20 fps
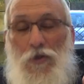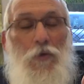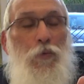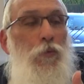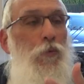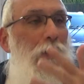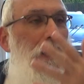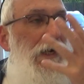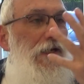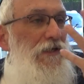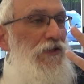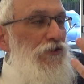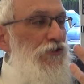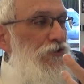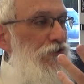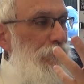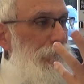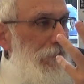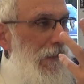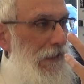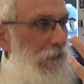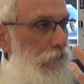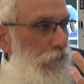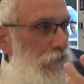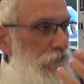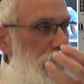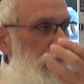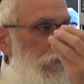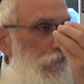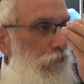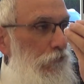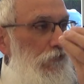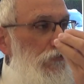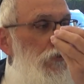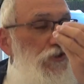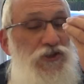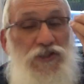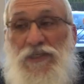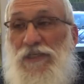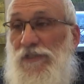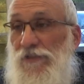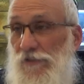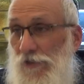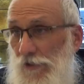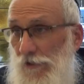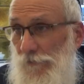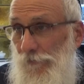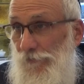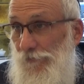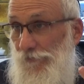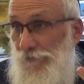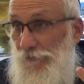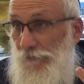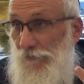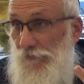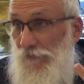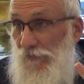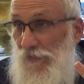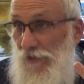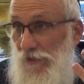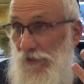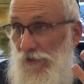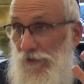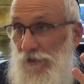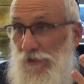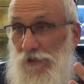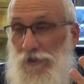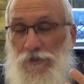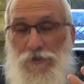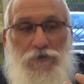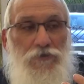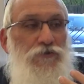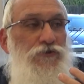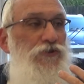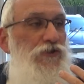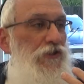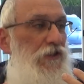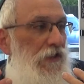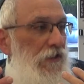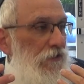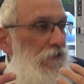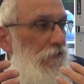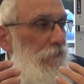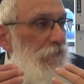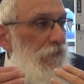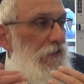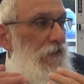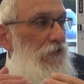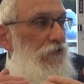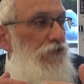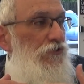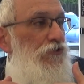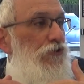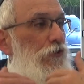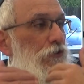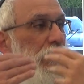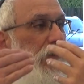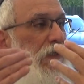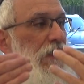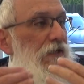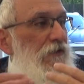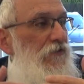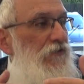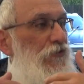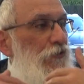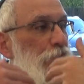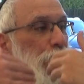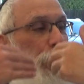Why is Malchus called Shekhinah? Because Shekhinah means shochein, to